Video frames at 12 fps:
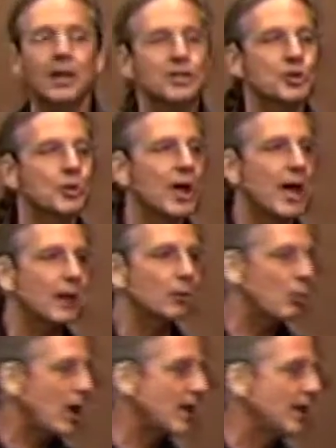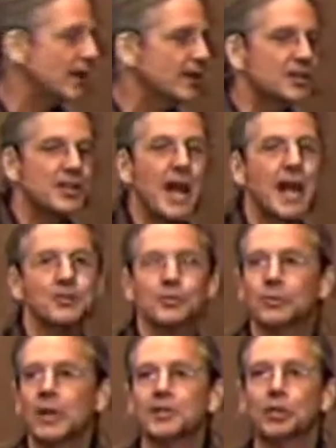So at a wedding in the natural,
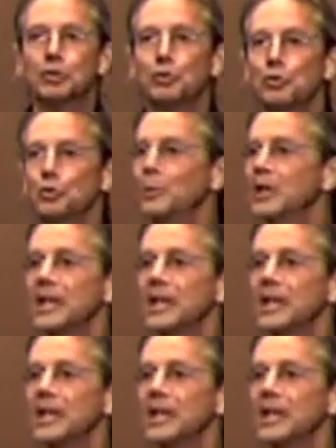right, the groom,